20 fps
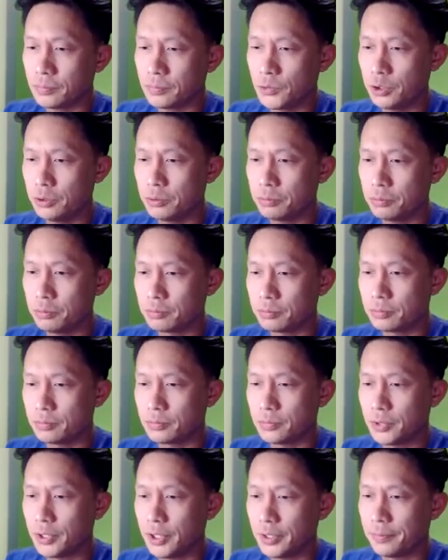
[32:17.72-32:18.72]

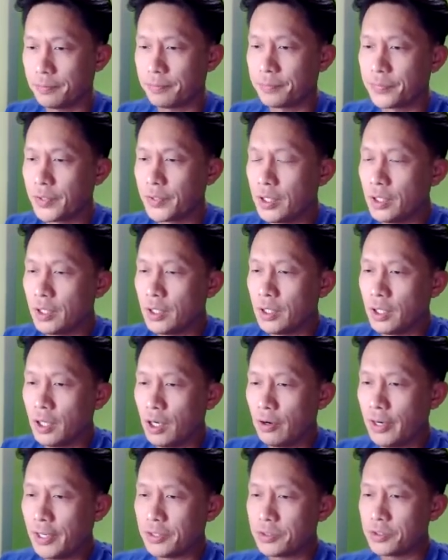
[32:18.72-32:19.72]
OK. All
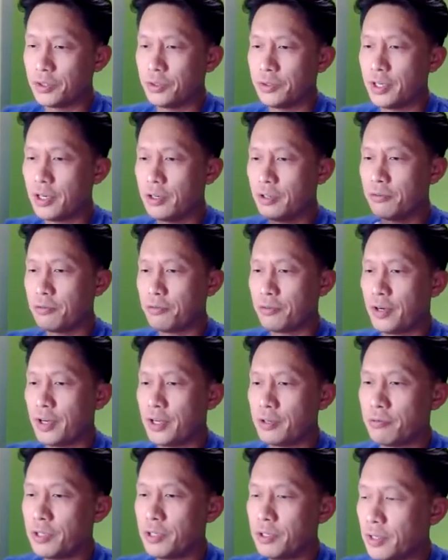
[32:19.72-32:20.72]
right. So now if I
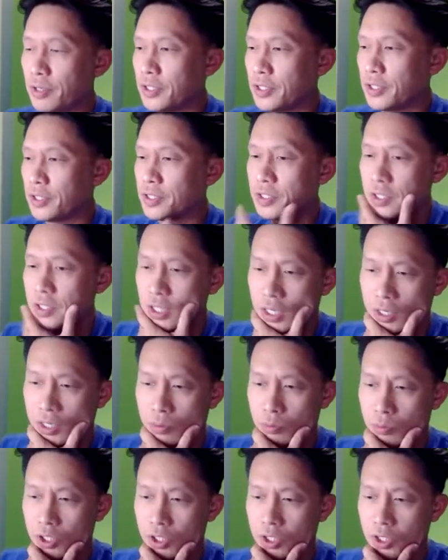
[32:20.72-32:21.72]
rerun this,
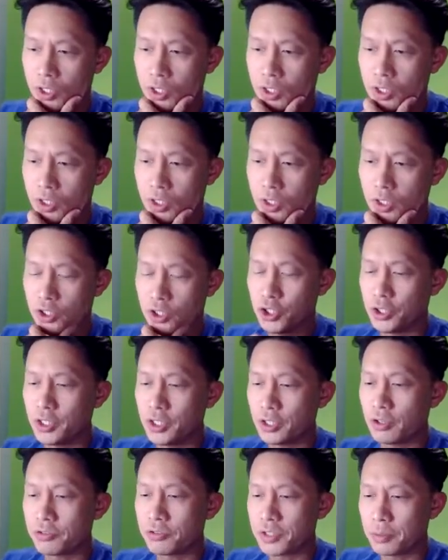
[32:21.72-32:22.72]
then it should
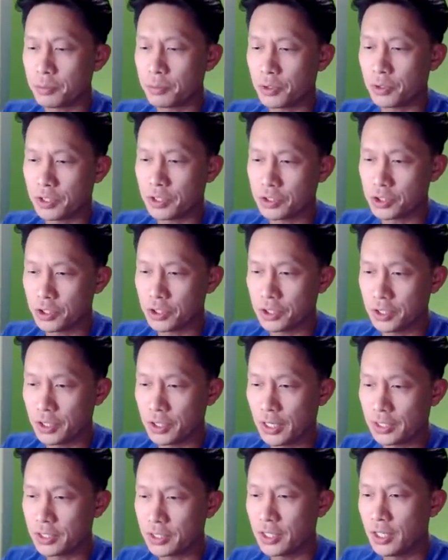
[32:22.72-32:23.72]
kick off Sendbird and it should
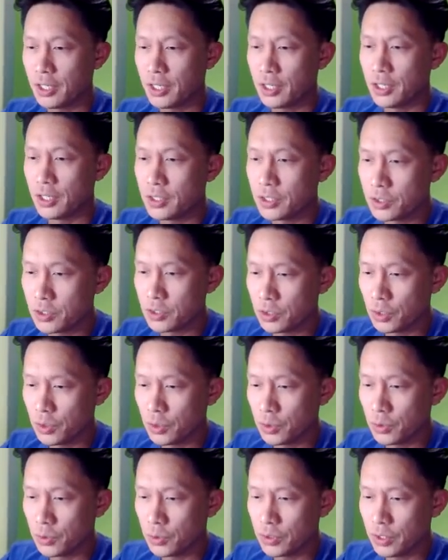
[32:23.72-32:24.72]
connect.
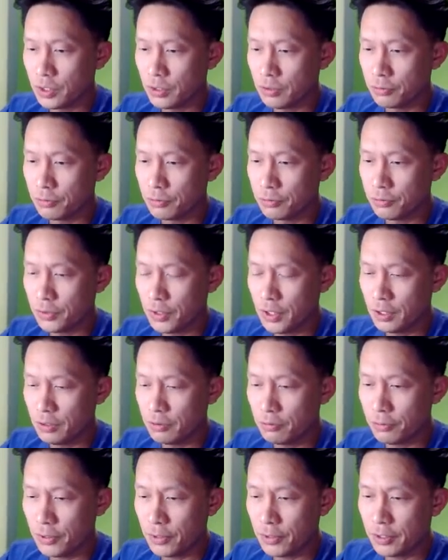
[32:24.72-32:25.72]
So if it
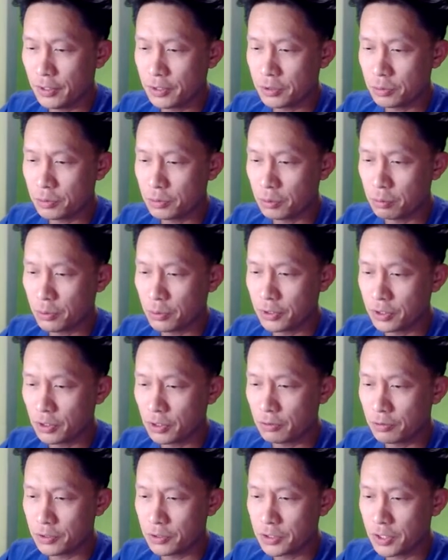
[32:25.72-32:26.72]
fails, we'll print
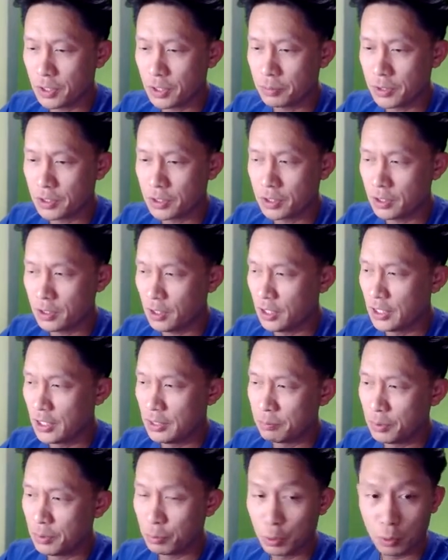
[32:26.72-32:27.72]
off our statement.
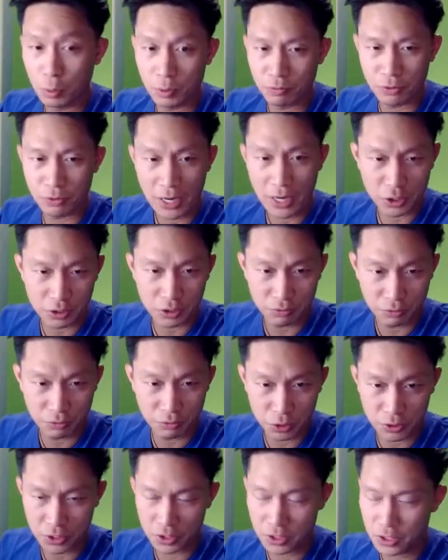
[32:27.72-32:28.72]
But we won't actually
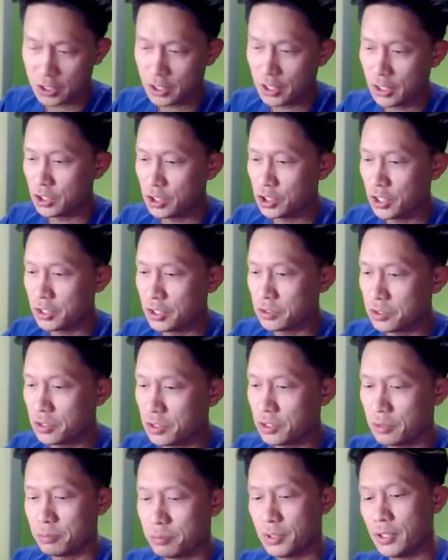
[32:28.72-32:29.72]
visually see any changes
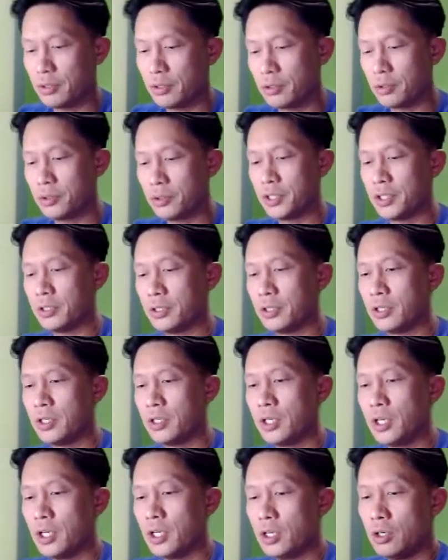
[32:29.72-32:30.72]
here. But I'll go ahead and
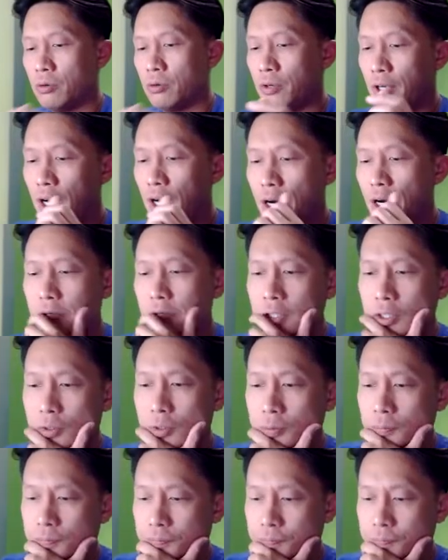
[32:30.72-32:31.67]
run a hot reload.